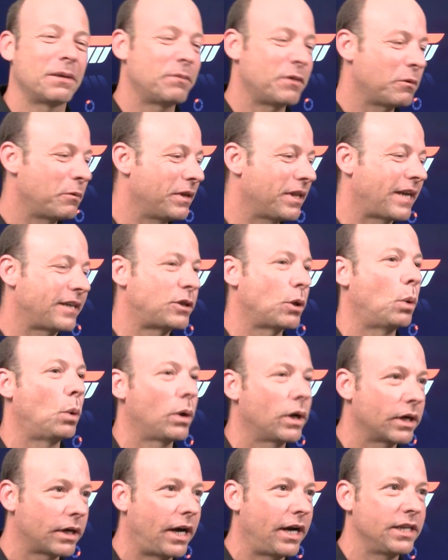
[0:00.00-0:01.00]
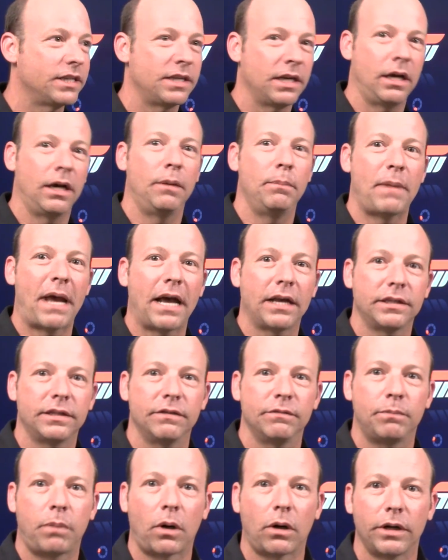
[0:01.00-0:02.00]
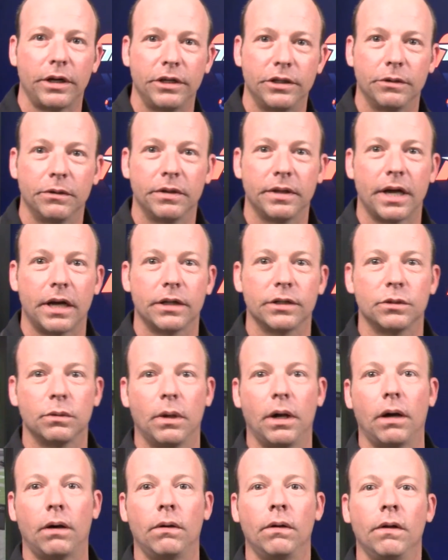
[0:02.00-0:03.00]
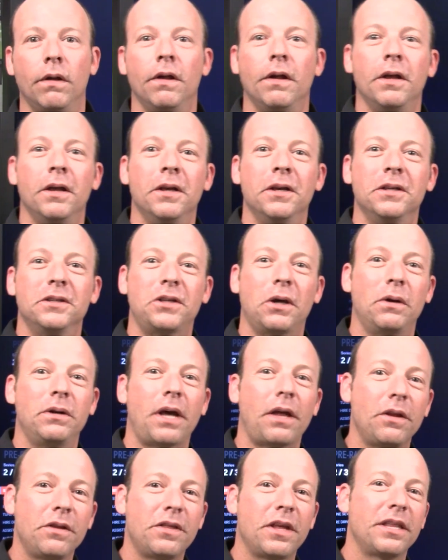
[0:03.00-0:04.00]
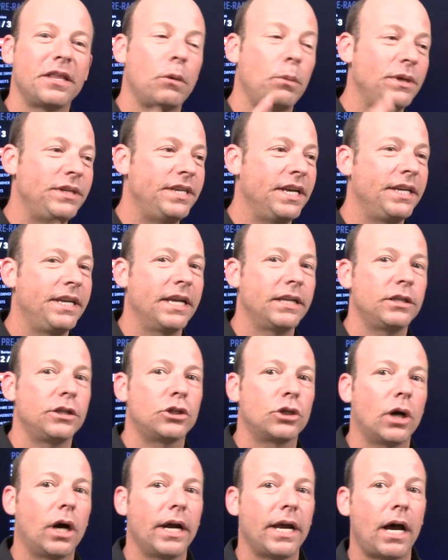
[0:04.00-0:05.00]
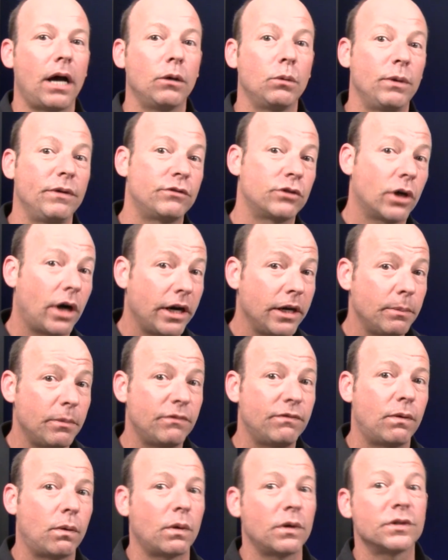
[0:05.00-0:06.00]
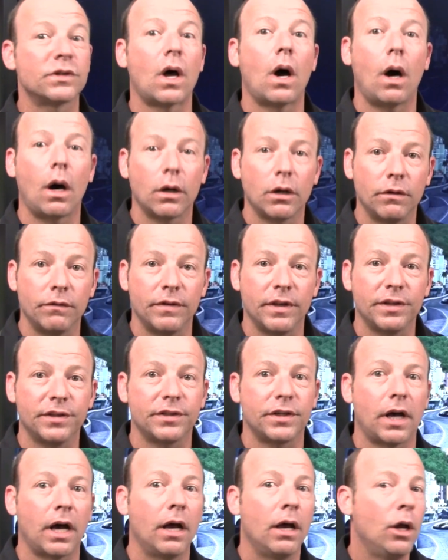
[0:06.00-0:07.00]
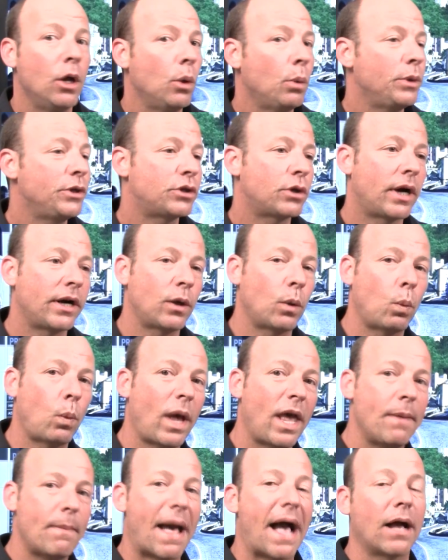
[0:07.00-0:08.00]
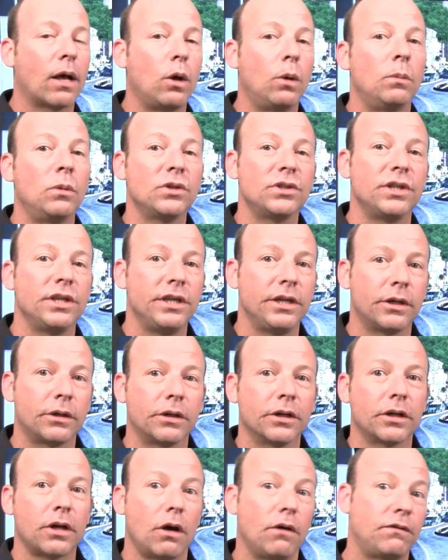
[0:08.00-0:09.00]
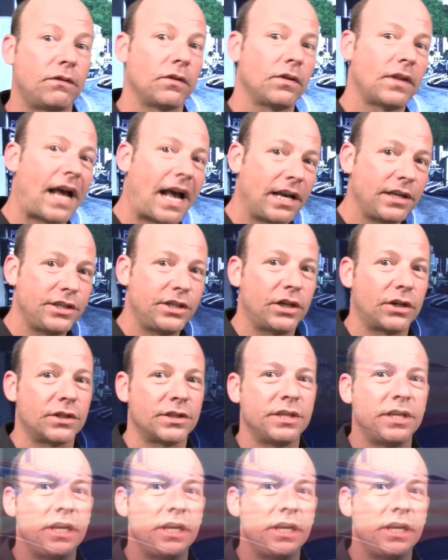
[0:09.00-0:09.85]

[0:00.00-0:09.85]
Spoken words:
something we'd like to organize a massive party doing that as well. So another thing that we did get to try out, and we tried it before, is Auto Vista. We tried it way back almost a year ago for last year's